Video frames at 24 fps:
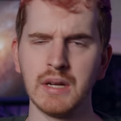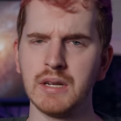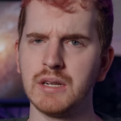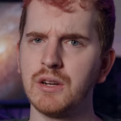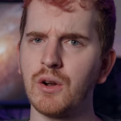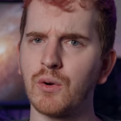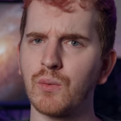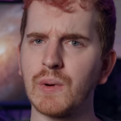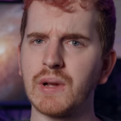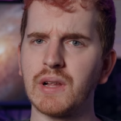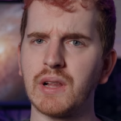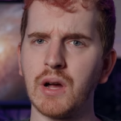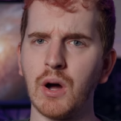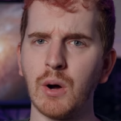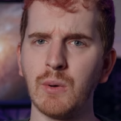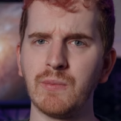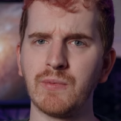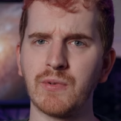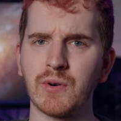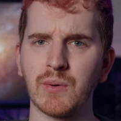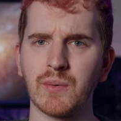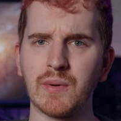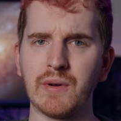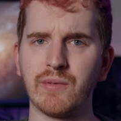no real hope
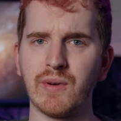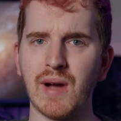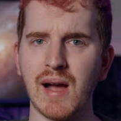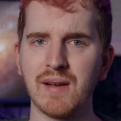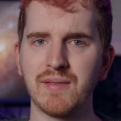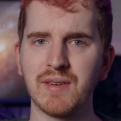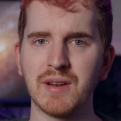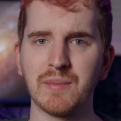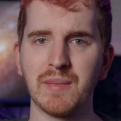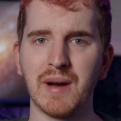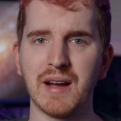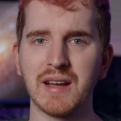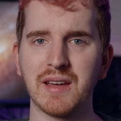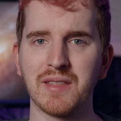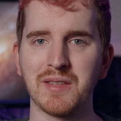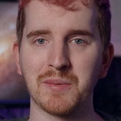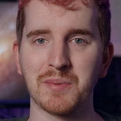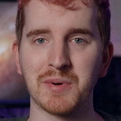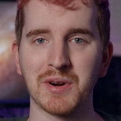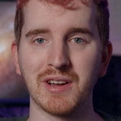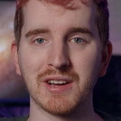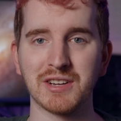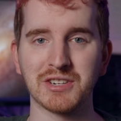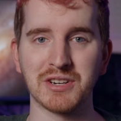for reviving my other
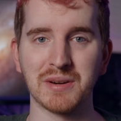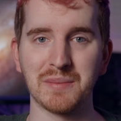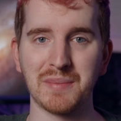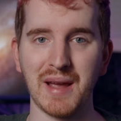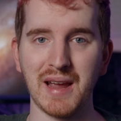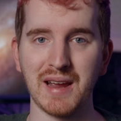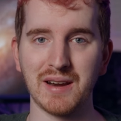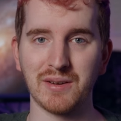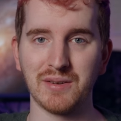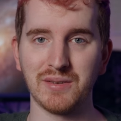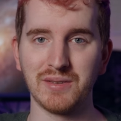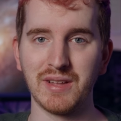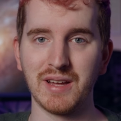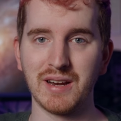production panel